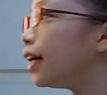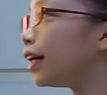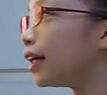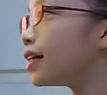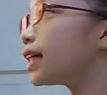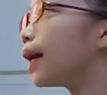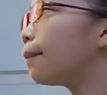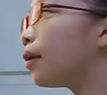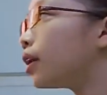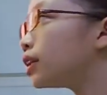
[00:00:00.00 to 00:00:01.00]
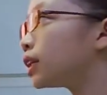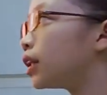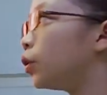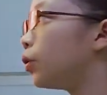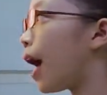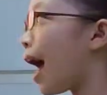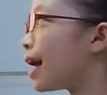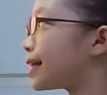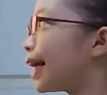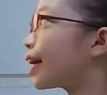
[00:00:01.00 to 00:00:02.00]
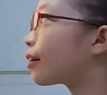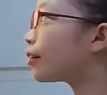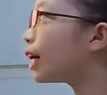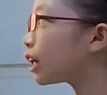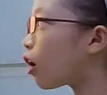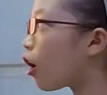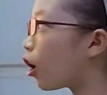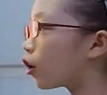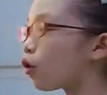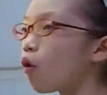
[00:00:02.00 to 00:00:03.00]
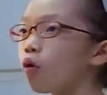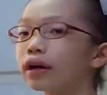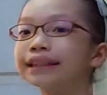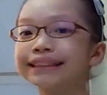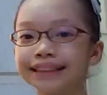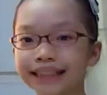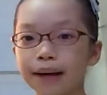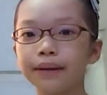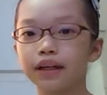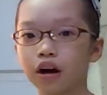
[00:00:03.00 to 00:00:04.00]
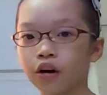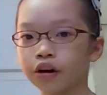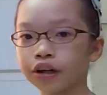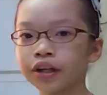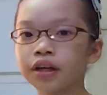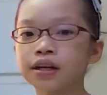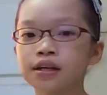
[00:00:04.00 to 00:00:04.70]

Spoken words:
It is a person who has a credit card or debit card.